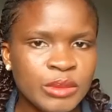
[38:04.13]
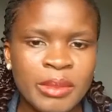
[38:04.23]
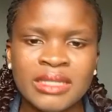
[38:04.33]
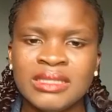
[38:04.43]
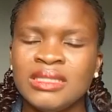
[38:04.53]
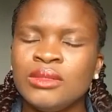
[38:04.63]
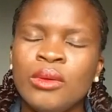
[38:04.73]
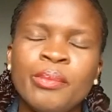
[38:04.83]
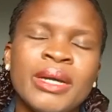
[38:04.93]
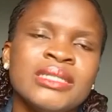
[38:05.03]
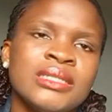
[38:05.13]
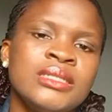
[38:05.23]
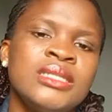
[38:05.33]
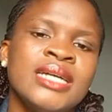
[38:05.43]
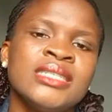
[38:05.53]
part. The second part
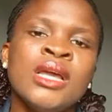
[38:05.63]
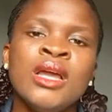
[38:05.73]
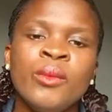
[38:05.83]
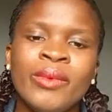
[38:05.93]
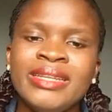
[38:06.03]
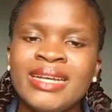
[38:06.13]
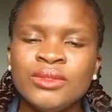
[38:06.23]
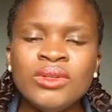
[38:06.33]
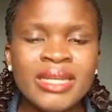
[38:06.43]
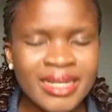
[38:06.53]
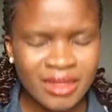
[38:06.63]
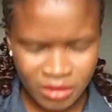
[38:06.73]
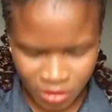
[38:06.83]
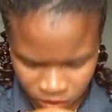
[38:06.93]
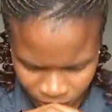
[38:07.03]
is that when they are done
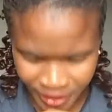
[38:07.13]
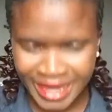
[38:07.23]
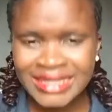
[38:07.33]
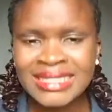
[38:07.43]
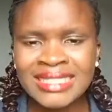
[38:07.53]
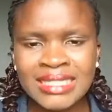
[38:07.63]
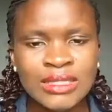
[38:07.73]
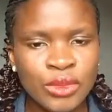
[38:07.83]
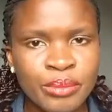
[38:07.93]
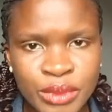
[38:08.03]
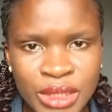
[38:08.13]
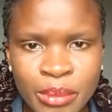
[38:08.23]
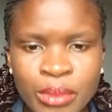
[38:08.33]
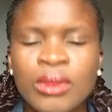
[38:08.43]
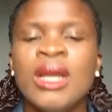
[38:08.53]
editing the
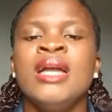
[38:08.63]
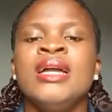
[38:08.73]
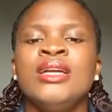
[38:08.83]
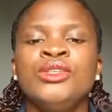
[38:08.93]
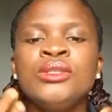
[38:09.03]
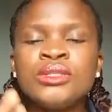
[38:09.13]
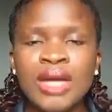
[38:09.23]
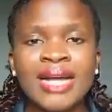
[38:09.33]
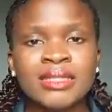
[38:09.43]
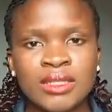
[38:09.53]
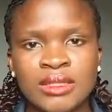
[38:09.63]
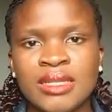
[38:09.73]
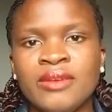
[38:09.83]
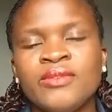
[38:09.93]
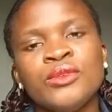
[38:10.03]
book, you need to ask
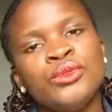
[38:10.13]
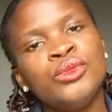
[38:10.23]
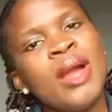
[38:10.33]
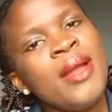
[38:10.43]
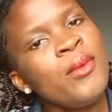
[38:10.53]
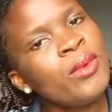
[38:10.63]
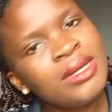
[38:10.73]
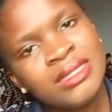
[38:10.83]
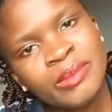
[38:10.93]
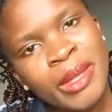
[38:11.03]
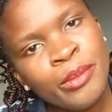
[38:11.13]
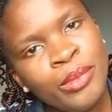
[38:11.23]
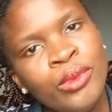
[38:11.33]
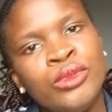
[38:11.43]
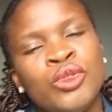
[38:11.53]
yourself, "Do I want my
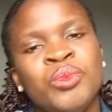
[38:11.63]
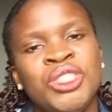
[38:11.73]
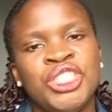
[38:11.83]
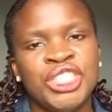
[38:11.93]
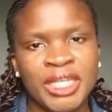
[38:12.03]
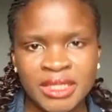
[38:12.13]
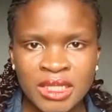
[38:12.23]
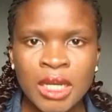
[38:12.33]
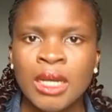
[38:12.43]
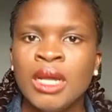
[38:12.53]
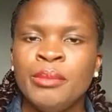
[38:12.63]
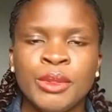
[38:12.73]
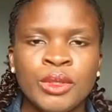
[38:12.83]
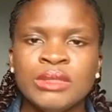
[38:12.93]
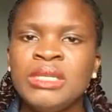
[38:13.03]
book to be shared?"
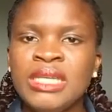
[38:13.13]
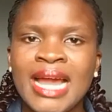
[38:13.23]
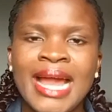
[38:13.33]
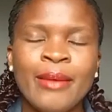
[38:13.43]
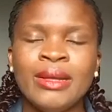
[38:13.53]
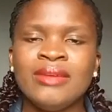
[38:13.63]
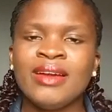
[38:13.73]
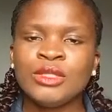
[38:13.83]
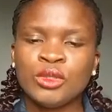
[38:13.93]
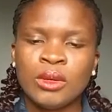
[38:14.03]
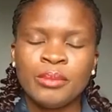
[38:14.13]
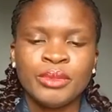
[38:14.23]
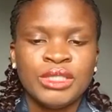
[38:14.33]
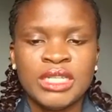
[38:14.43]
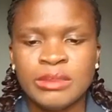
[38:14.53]
Because me, whenever someone
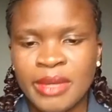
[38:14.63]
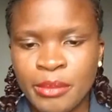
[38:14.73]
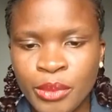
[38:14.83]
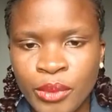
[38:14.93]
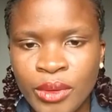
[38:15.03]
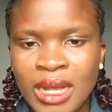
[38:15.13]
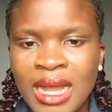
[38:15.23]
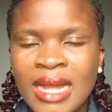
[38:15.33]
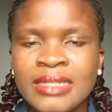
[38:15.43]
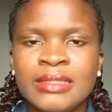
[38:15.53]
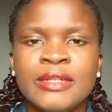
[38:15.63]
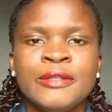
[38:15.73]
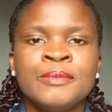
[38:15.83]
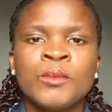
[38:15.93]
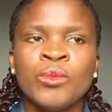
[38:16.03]
purchase my book, and
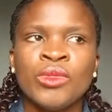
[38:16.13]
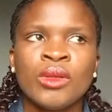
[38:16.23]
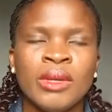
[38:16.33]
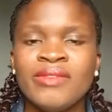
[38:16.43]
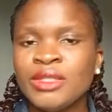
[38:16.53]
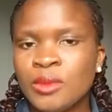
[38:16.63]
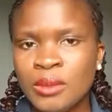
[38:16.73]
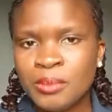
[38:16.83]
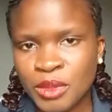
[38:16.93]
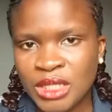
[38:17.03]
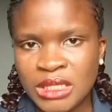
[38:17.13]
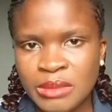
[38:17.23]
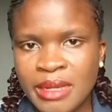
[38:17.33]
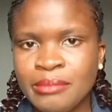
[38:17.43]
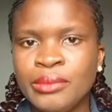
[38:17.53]
whenever someone purchase
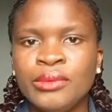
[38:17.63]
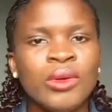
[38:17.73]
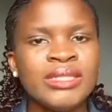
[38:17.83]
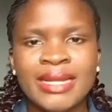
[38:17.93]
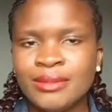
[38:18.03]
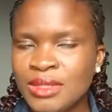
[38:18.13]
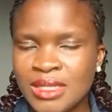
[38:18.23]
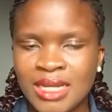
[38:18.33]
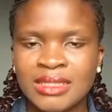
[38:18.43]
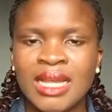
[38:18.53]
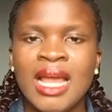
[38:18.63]
my book, what I do is that